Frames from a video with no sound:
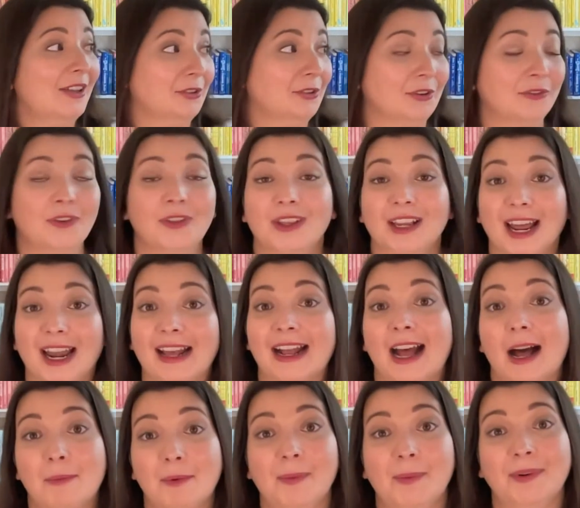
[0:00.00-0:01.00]
So, you've only got a
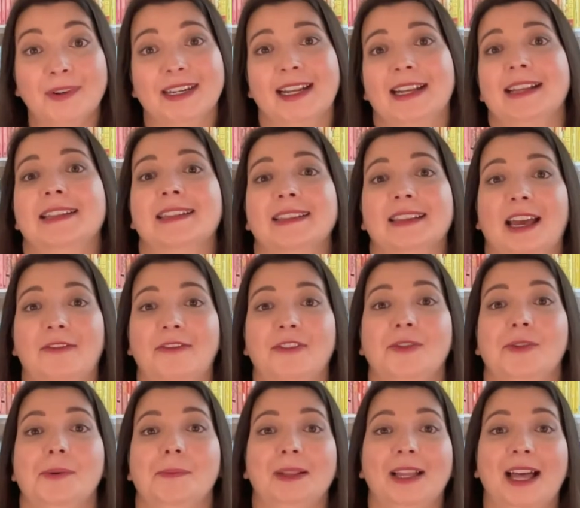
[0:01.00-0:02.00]
couple more days left
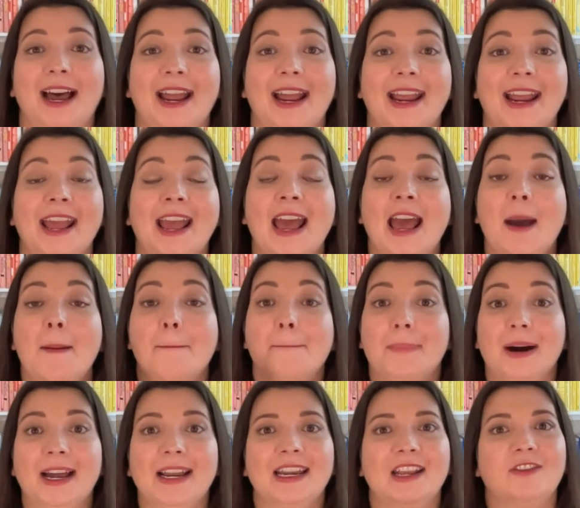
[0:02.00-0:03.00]
to apply.
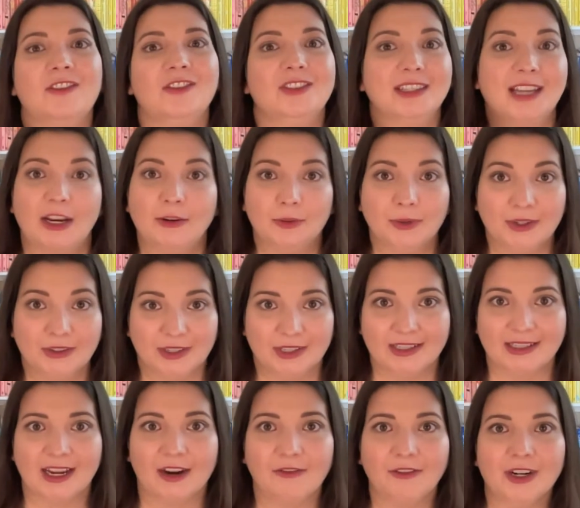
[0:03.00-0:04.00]
But if you schedule your
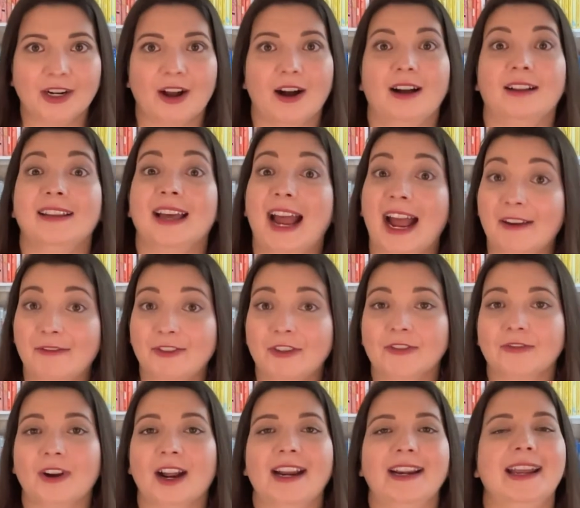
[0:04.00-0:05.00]
discovery call
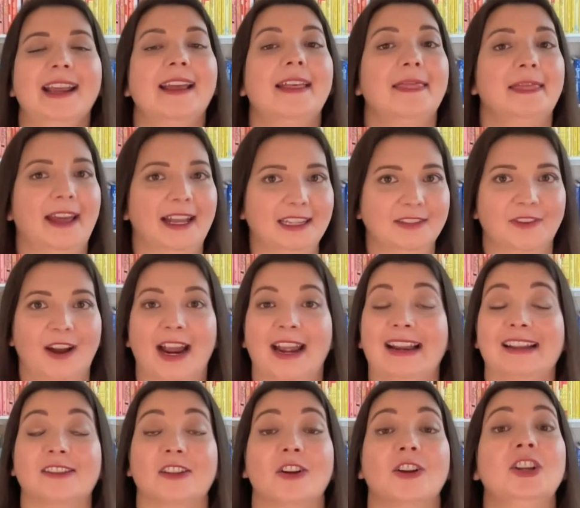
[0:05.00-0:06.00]
after Friday, that's fine.
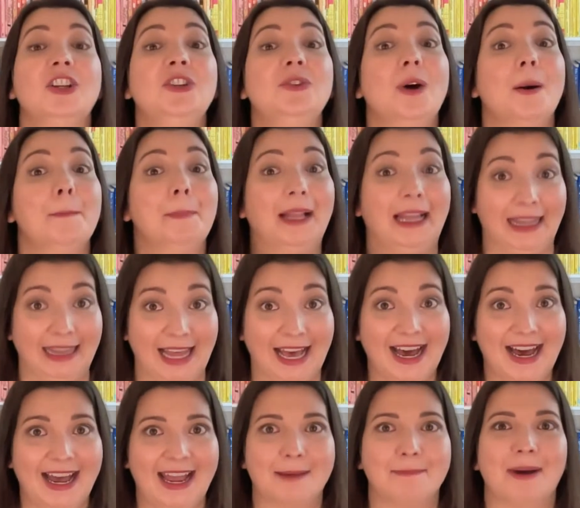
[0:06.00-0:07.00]
As long as you
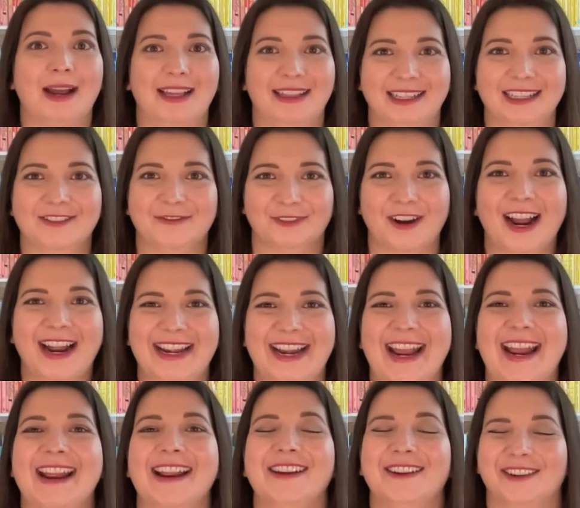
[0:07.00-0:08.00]
apply by this
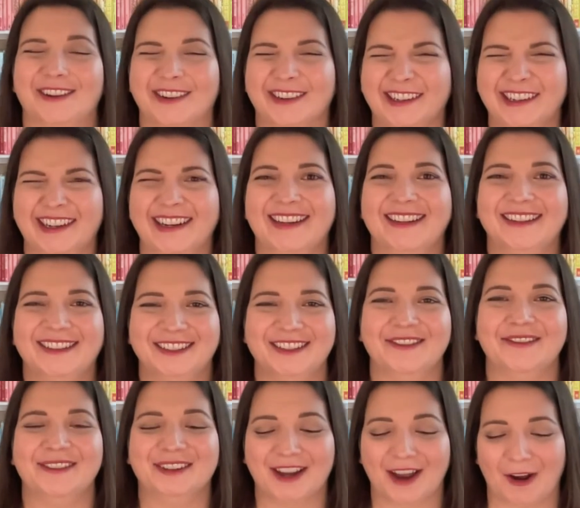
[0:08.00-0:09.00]
Friday, you're good
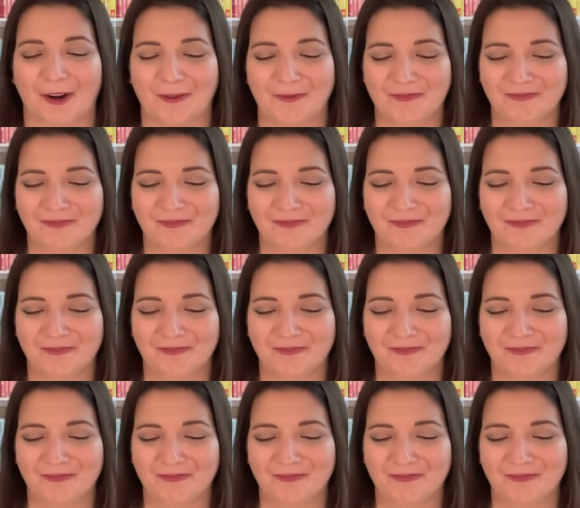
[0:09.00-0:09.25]
to go.